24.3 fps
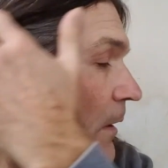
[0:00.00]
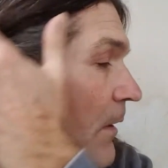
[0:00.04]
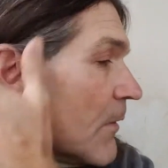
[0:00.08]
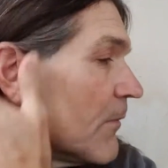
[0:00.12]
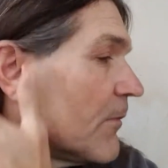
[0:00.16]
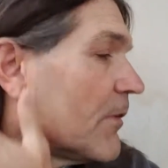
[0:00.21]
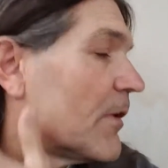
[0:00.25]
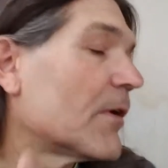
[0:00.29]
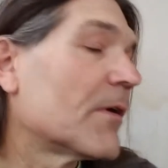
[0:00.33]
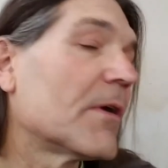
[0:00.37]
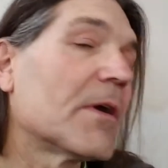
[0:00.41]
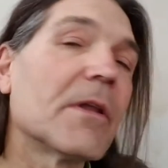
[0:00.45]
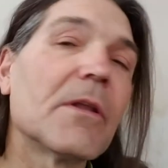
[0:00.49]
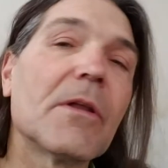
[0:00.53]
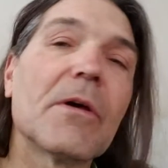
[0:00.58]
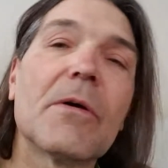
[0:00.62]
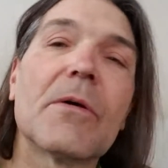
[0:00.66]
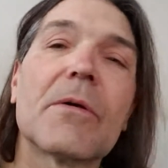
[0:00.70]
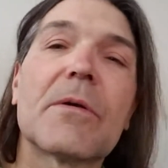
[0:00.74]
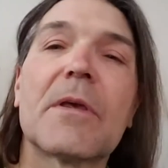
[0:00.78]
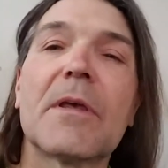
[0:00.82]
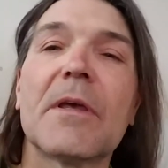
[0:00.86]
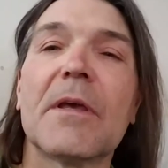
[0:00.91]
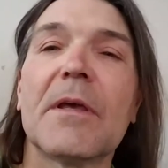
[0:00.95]
Very
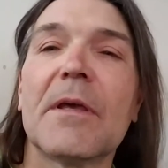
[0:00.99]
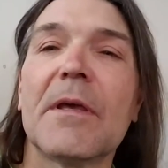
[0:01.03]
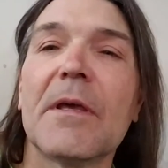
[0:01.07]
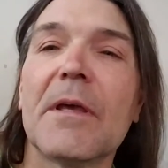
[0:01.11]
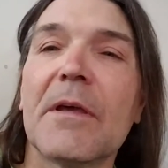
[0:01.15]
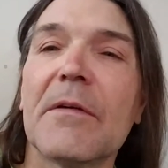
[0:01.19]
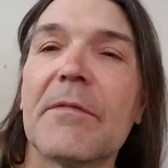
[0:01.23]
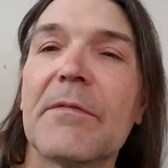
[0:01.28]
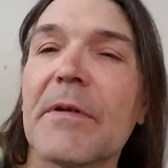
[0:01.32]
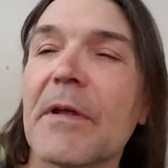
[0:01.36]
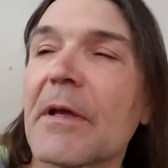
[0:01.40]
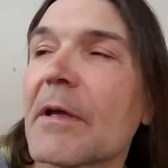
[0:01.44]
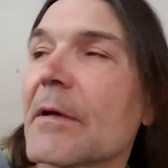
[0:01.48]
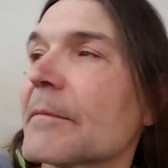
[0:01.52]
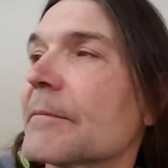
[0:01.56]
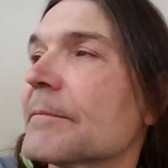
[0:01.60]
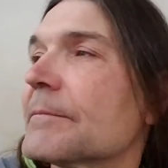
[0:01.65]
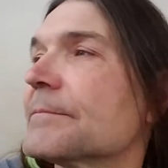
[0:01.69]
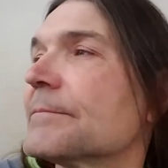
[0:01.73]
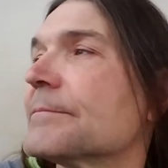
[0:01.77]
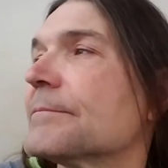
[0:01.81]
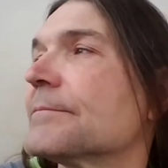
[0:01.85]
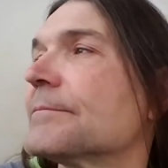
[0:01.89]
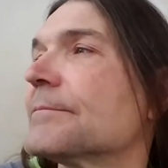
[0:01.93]
low-key evening.
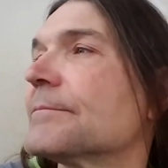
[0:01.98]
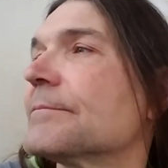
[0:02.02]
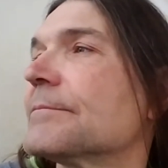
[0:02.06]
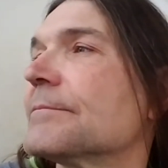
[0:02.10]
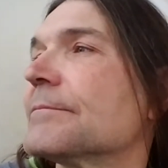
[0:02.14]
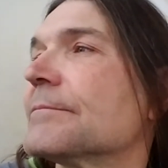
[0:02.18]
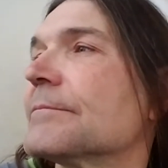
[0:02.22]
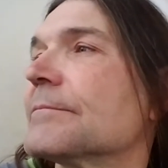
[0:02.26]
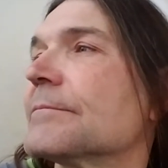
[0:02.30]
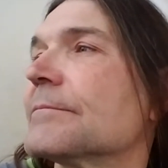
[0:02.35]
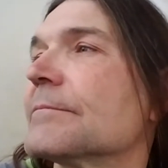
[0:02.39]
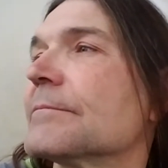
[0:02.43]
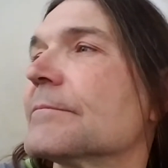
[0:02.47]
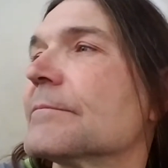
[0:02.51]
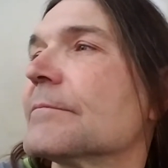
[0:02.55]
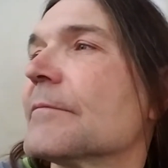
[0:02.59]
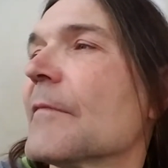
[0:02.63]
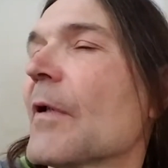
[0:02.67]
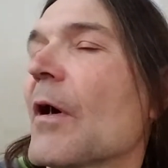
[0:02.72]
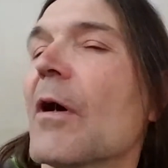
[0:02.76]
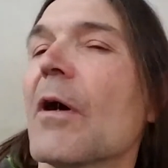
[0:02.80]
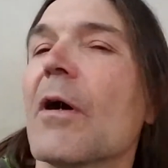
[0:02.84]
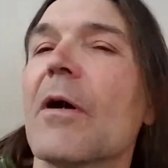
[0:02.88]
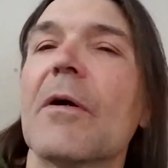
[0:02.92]

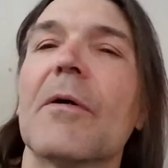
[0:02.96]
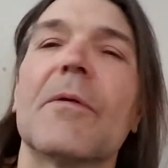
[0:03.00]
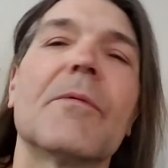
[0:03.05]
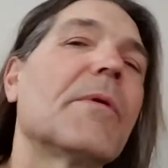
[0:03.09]
Oh,